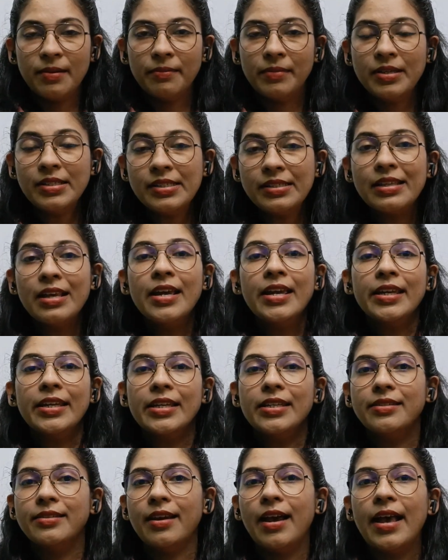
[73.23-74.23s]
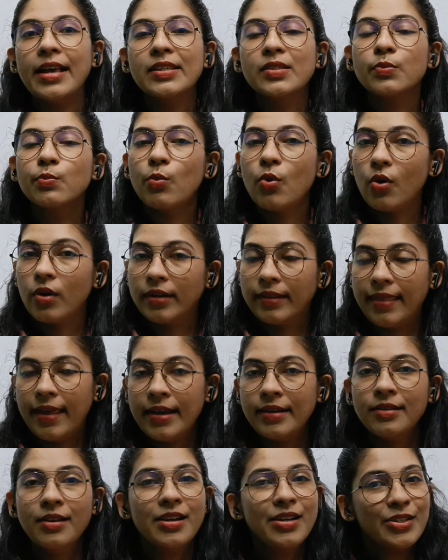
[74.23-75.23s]
numbers, it has more
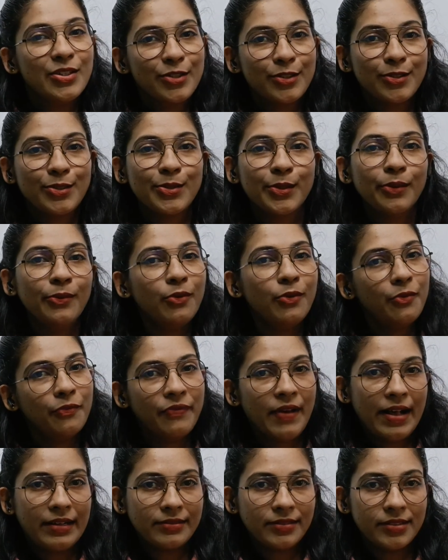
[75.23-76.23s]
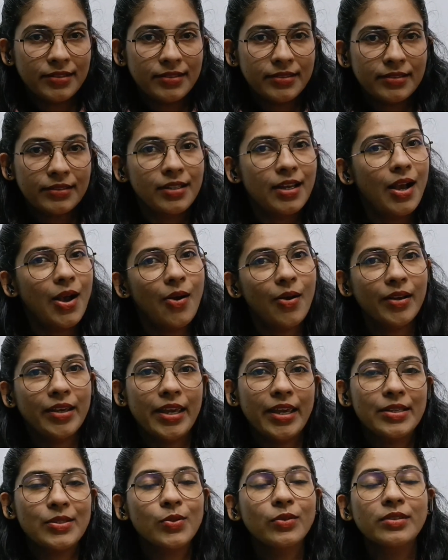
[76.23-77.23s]
than 2 factors.
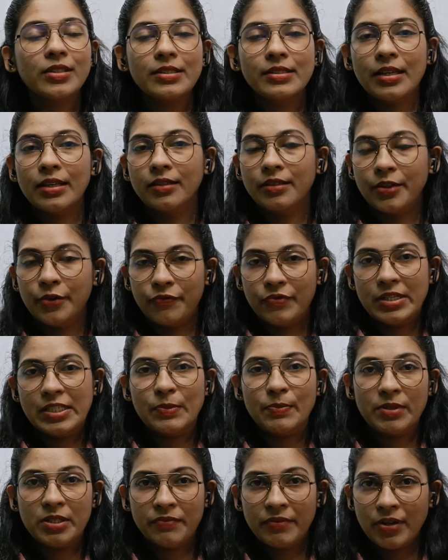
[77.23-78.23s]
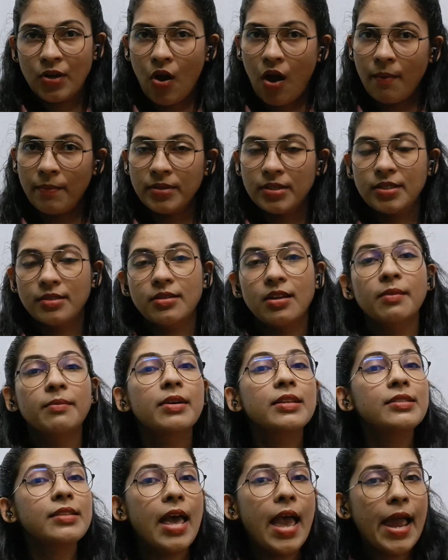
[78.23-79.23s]
Okay, so these are the difference between composite
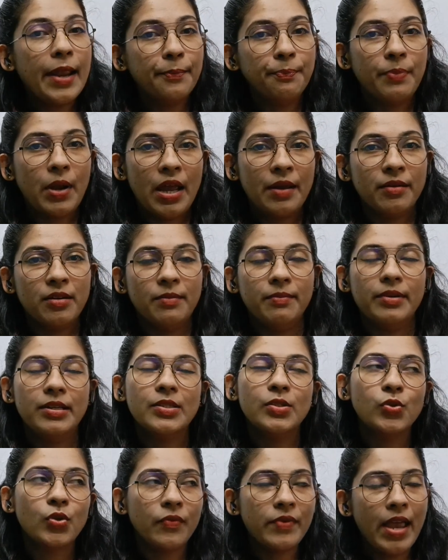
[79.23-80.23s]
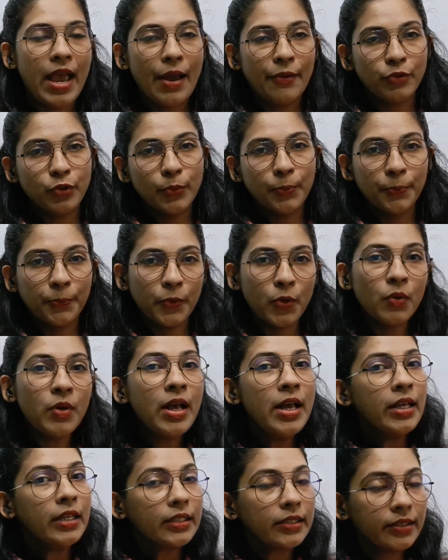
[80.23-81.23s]
numbers and prime numbers. So we have to
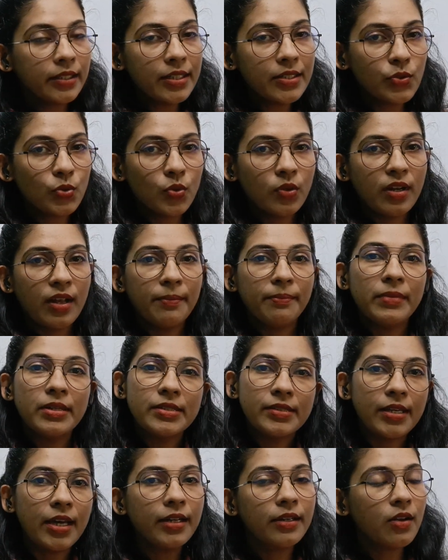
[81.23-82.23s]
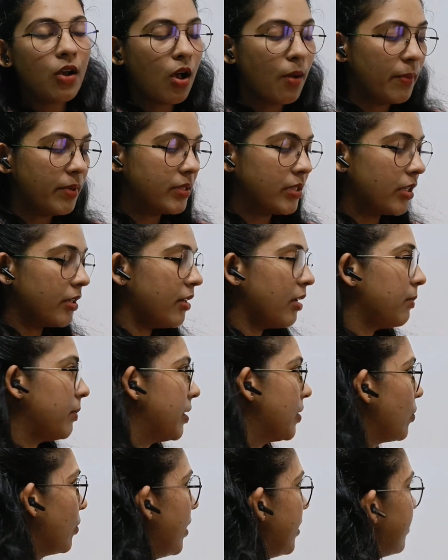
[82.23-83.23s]
prove these two numbers are composite
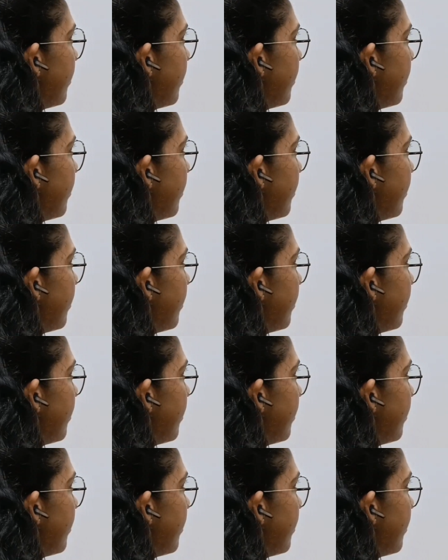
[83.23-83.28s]
numbers. So